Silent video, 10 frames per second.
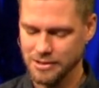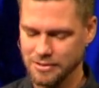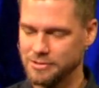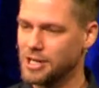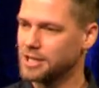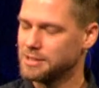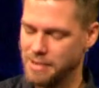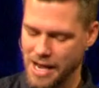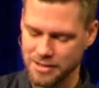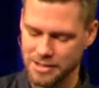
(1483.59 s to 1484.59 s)
We've talked
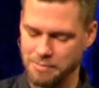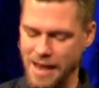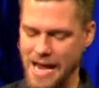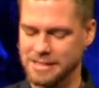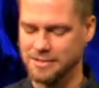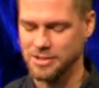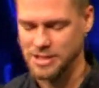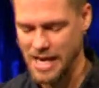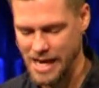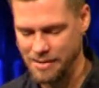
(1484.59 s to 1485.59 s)
about the passage of
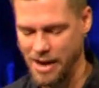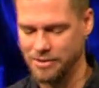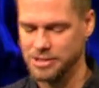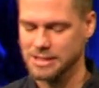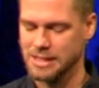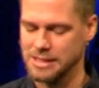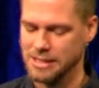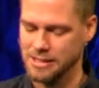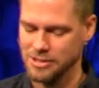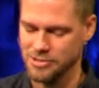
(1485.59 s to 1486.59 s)
time, how it just
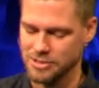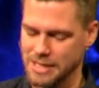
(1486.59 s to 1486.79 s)
continues,